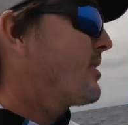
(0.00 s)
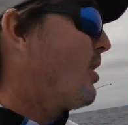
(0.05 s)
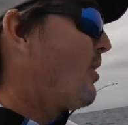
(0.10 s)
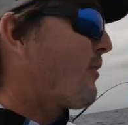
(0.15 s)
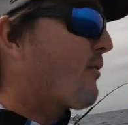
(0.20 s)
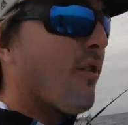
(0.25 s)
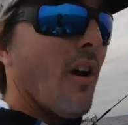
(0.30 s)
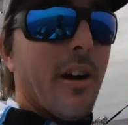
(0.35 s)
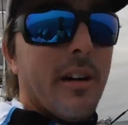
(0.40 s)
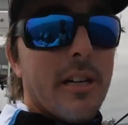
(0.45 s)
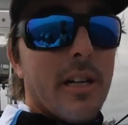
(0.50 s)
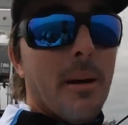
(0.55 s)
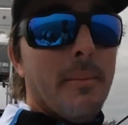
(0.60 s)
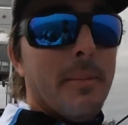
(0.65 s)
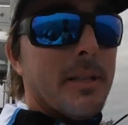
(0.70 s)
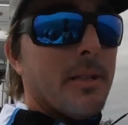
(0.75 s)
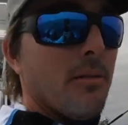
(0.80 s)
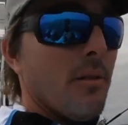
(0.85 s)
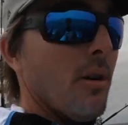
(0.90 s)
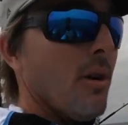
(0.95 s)
A little front
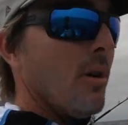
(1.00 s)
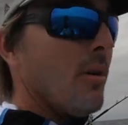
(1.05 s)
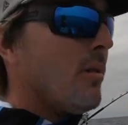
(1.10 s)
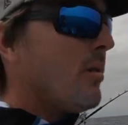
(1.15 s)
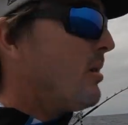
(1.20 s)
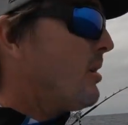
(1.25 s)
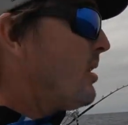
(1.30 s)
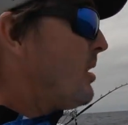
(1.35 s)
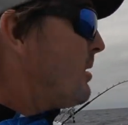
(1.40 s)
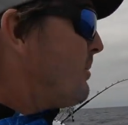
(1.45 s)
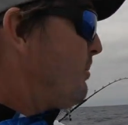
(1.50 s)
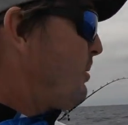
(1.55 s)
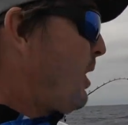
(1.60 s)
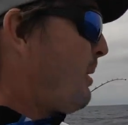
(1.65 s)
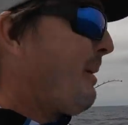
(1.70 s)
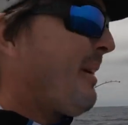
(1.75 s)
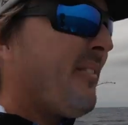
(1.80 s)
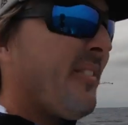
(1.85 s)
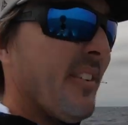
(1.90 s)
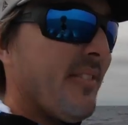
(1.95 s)
coming through. Well,
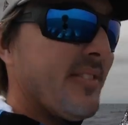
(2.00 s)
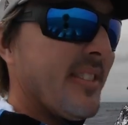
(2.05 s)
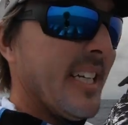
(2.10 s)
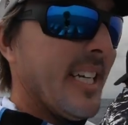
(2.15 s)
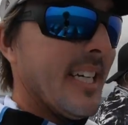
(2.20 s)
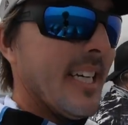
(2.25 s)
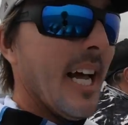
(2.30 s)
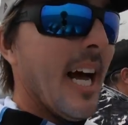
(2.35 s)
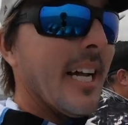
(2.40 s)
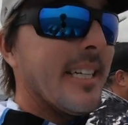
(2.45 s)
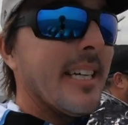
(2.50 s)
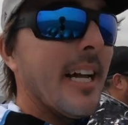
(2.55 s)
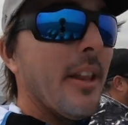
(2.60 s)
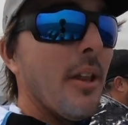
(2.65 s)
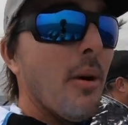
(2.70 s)
about 15 knots out